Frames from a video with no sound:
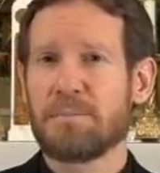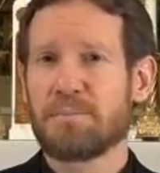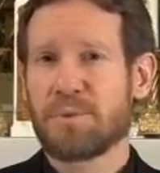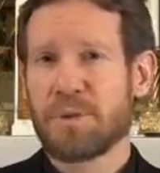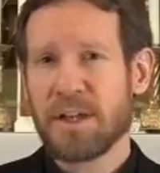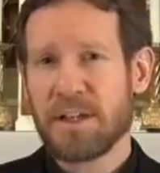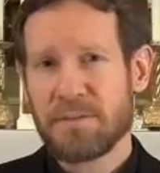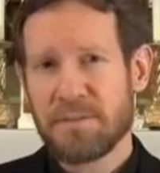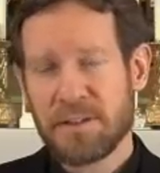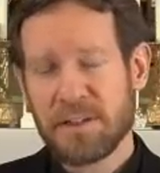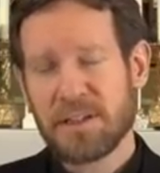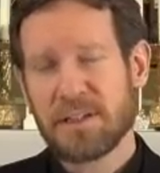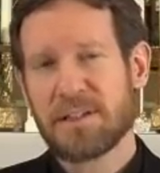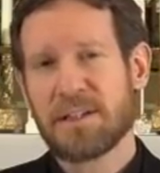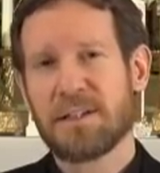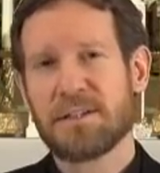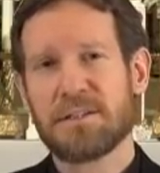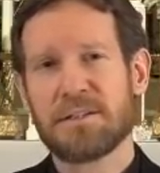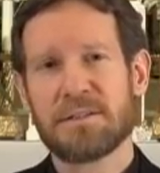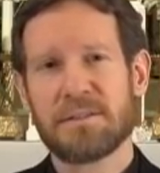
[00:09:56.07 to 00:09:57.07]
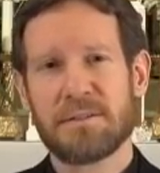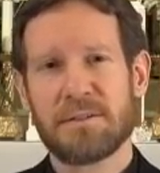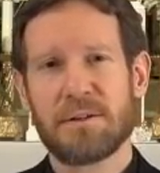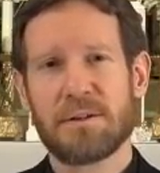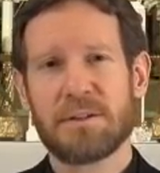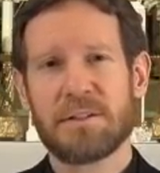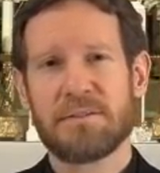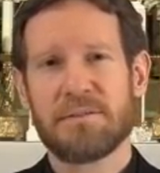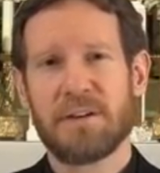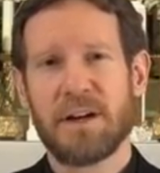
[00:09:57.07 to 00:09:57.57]
pray for the intentions of the
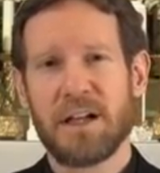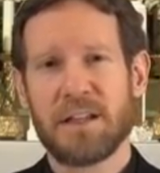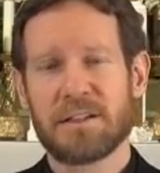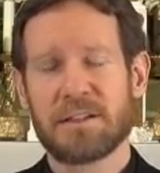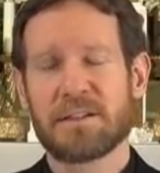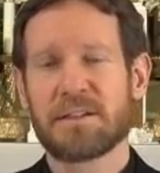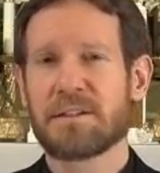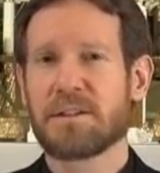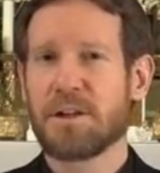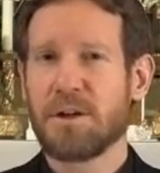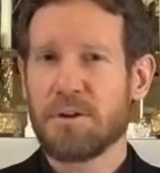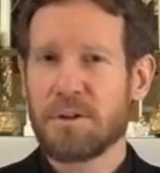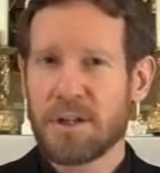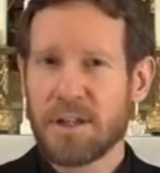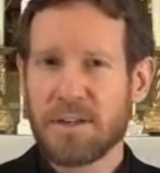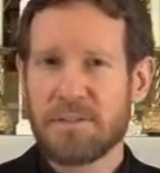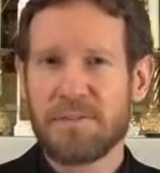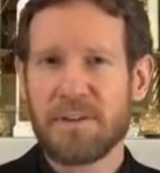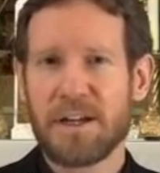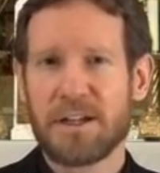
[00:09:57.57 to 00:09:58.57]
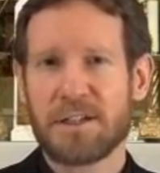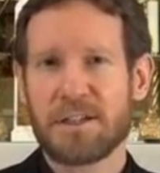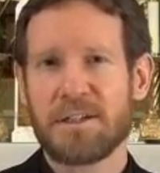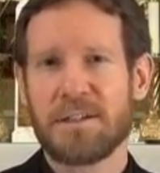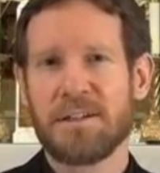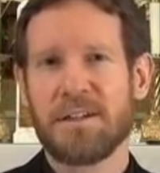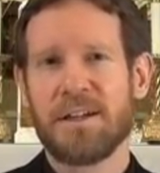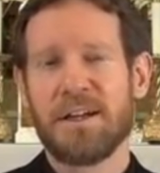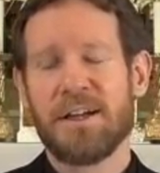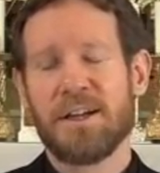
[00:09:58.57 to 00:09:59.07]
Holy Father, go to
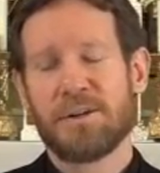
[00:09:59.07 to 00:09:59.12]
confession,